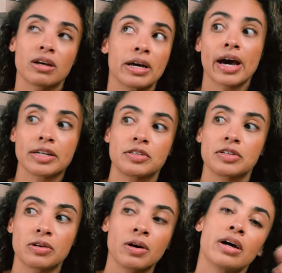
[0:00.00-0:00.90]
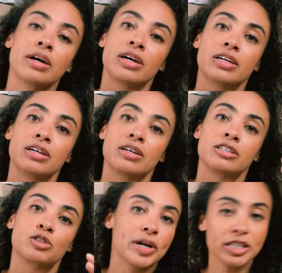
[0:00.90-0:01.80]
a guy do?
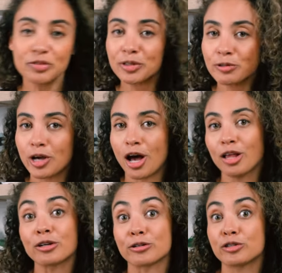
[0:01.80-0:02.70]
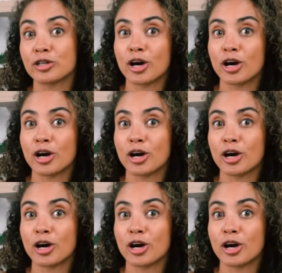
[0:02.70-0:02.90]
Transfer those colors.